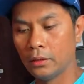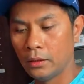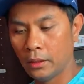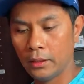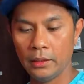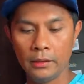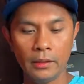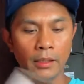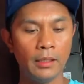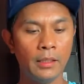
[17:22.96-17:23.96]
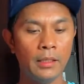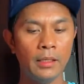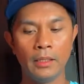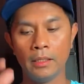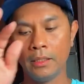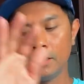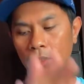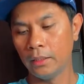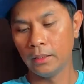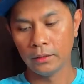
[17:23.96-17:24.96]
And
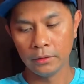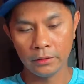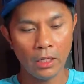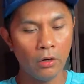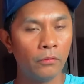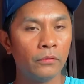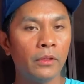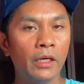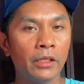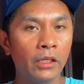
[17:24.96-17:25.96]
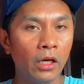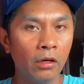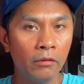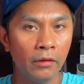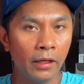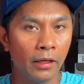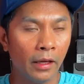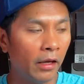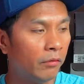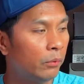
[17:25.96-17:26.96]
so there you go,
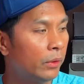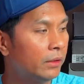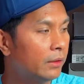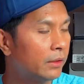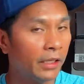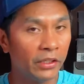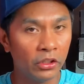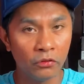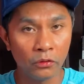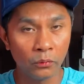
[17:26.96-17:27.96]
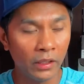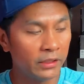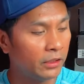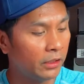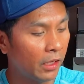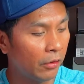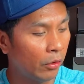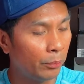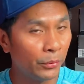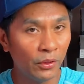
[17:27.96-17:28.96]
everyone. Thank you for watching. I
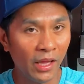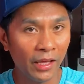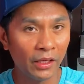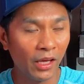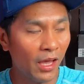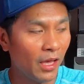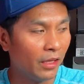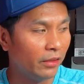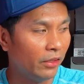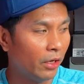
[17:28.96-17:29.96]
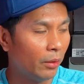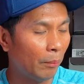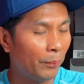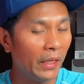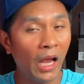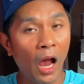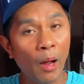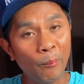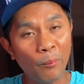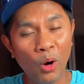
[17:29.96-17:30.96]
hope you like the
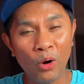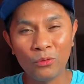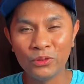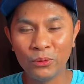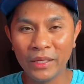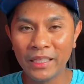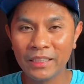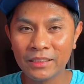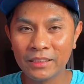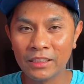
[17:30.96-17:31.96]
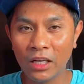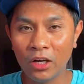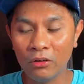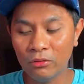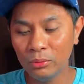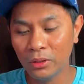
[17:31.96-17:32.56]
pickup of the week. So